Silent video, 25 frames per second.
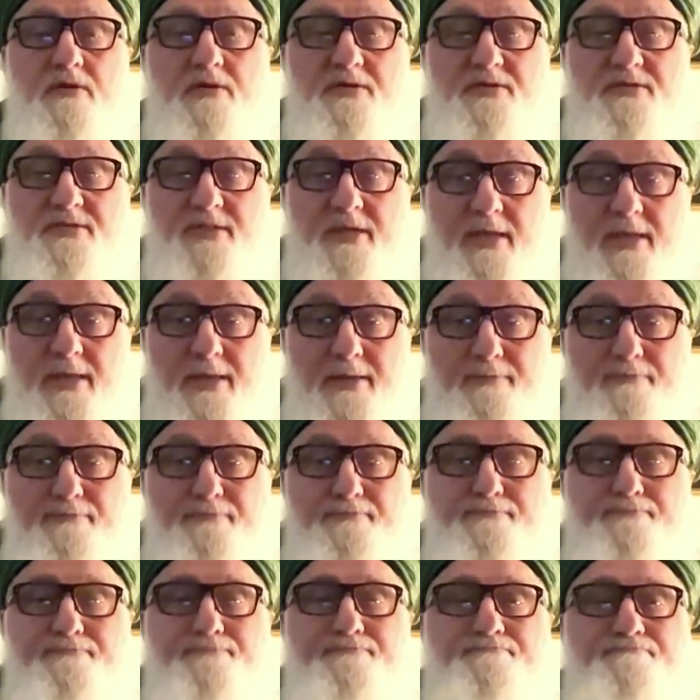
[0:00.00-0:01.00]

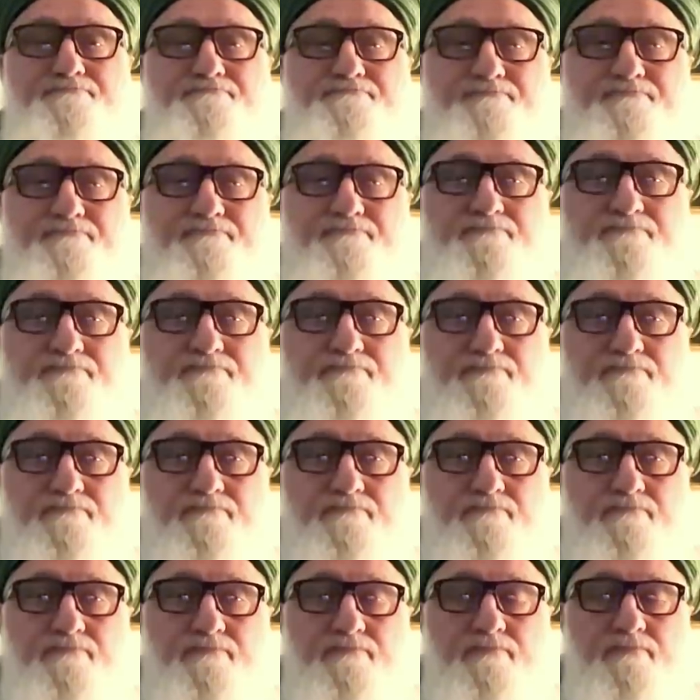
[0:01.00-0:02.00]

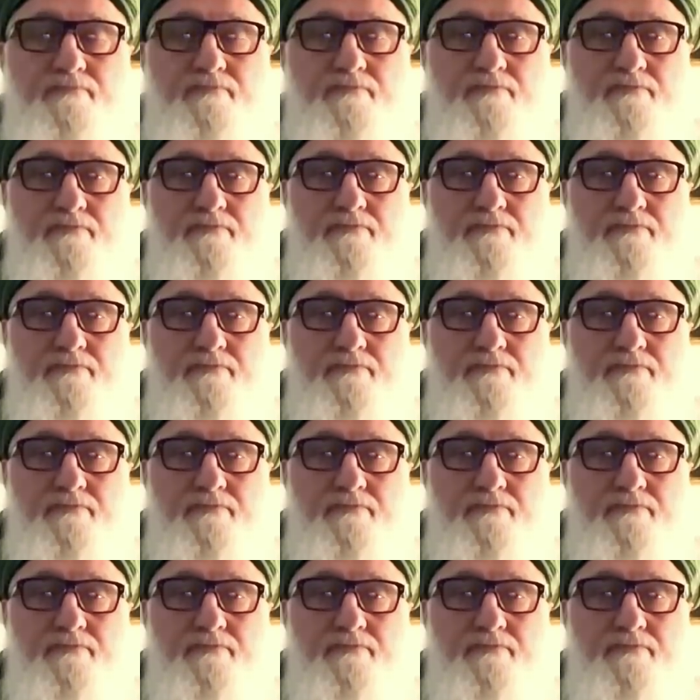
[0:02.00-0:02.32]
(no one is talking)